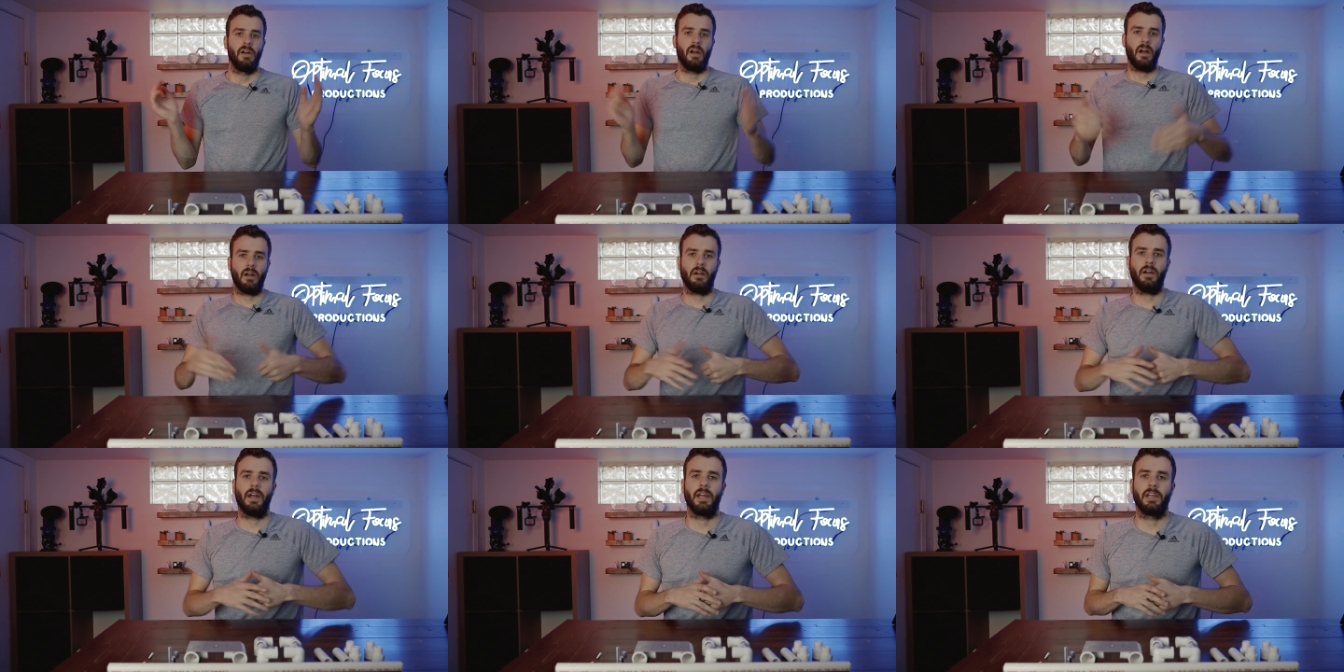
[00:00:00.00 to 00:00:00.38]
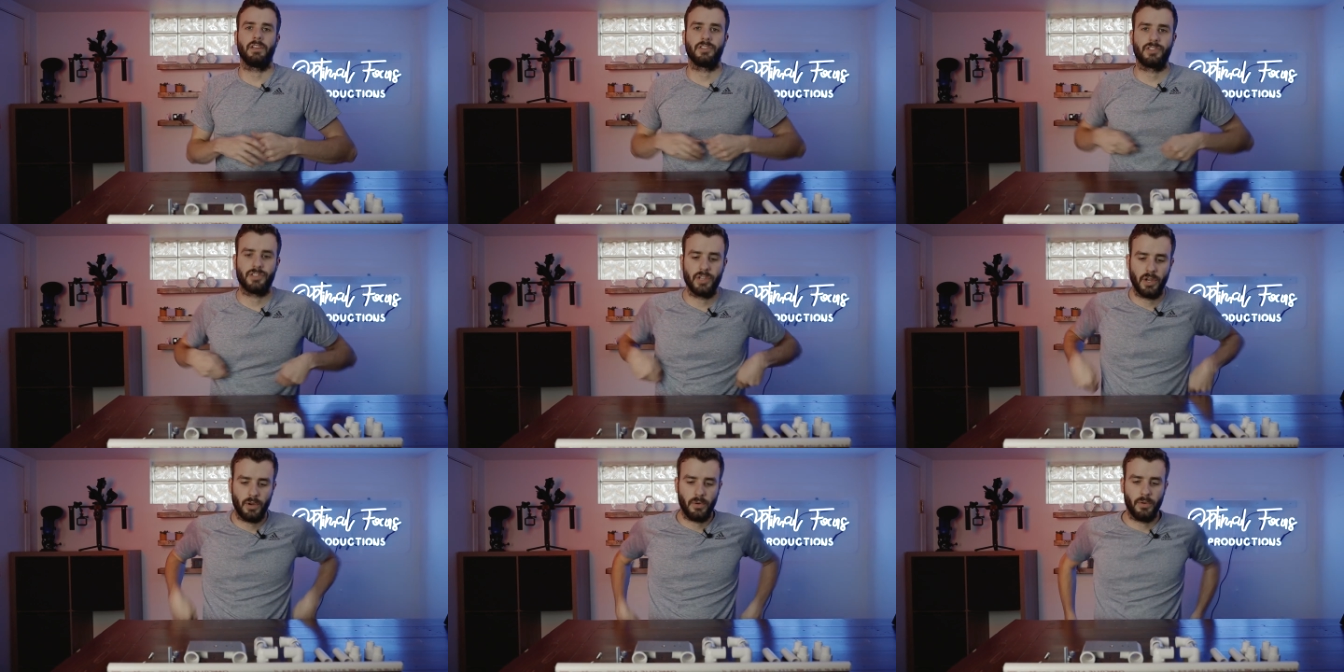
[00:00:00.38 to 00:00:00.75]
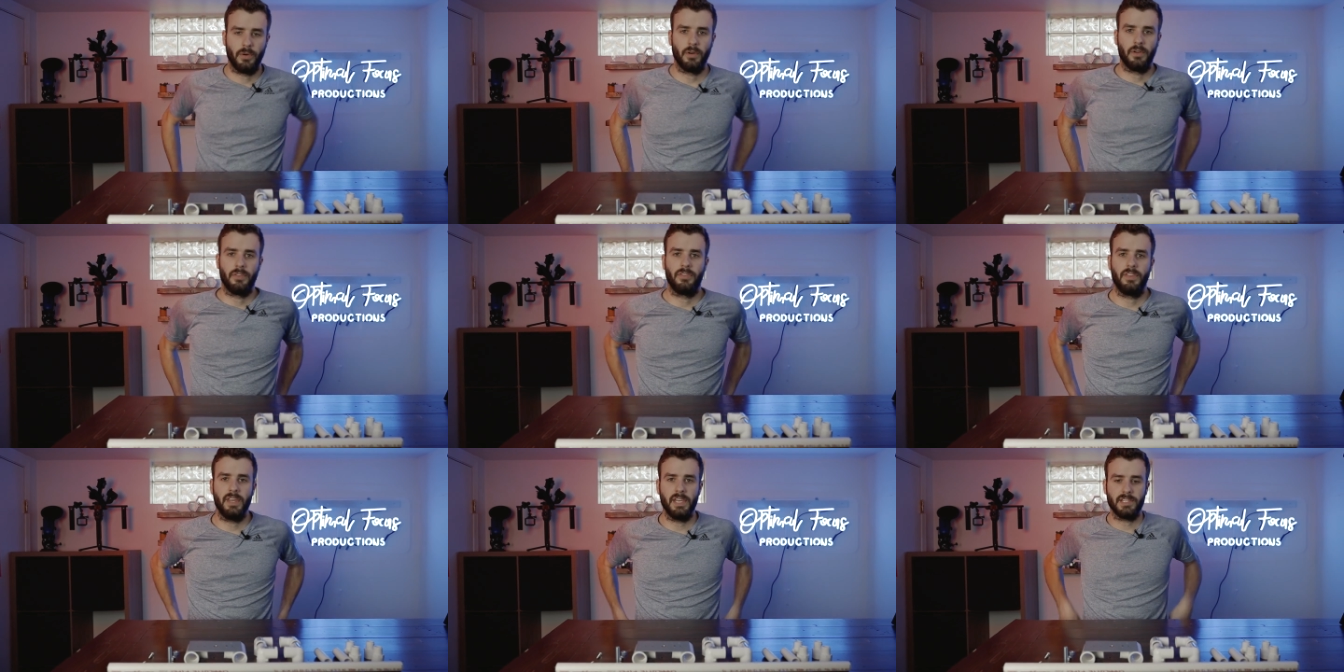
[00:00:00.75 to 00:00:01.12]
All right, so
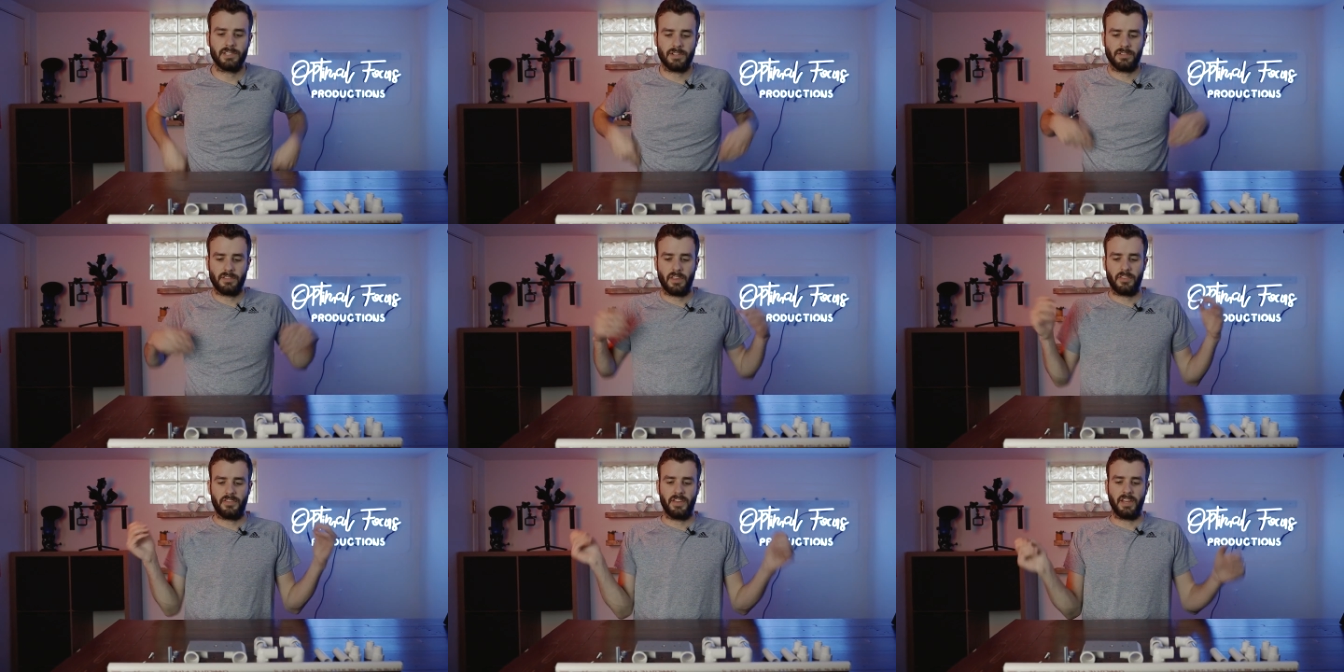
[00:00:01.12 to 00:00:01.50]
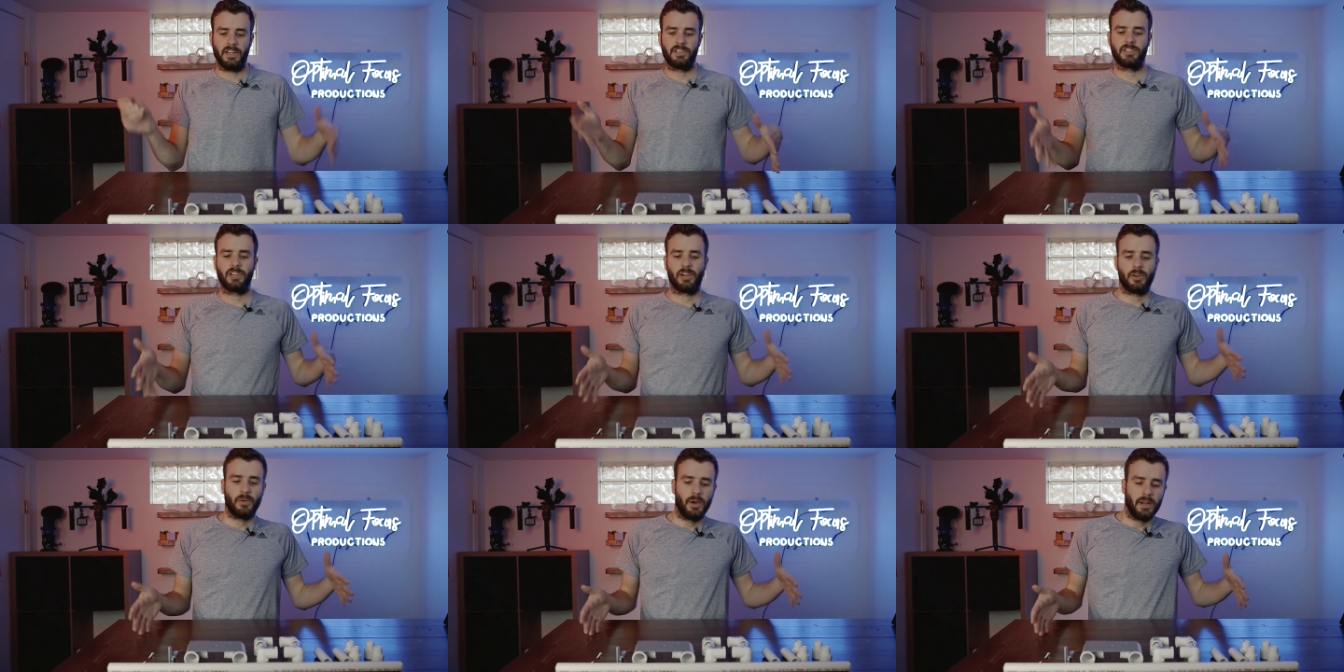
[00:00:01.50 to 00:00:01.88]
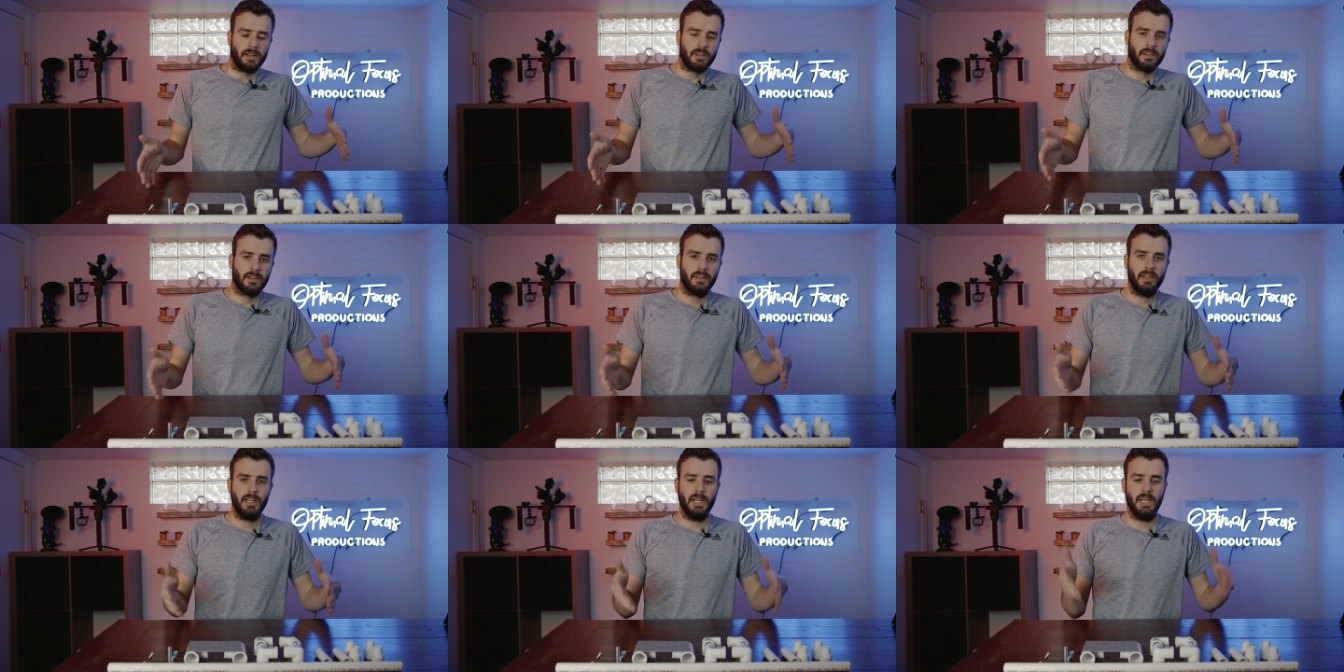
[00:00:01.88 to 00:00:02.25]
these are the things you're going
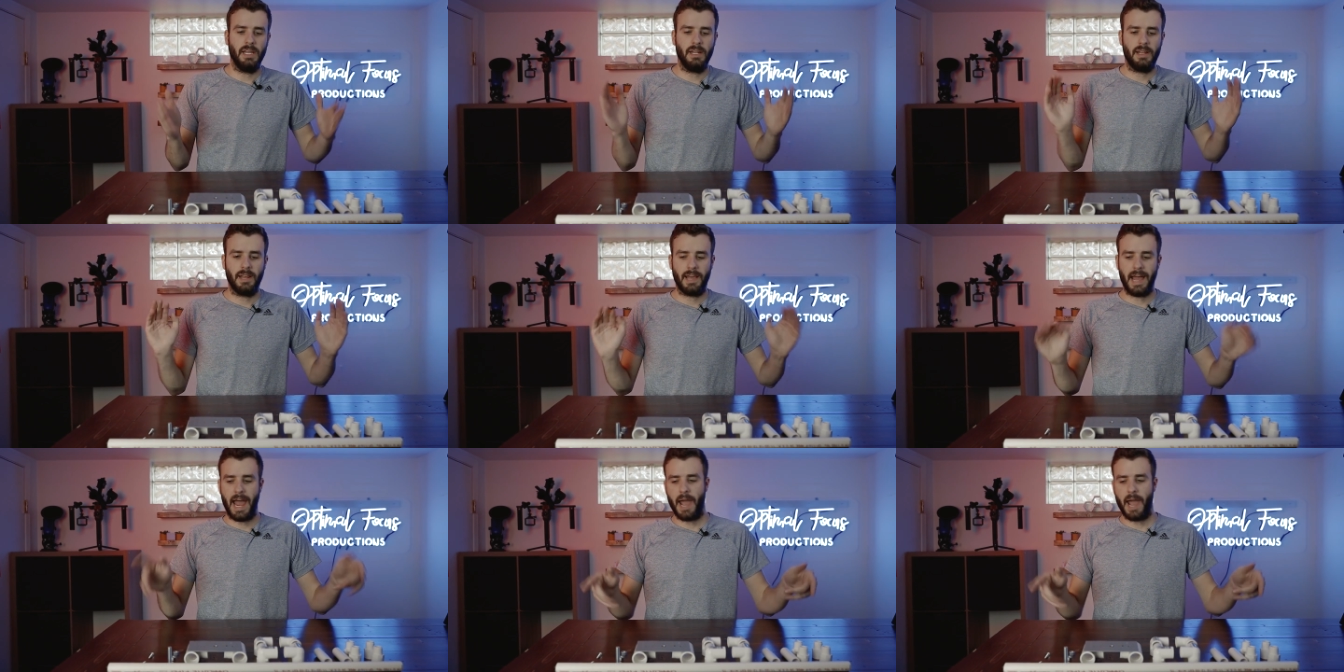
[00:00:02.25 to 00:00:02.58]
to need.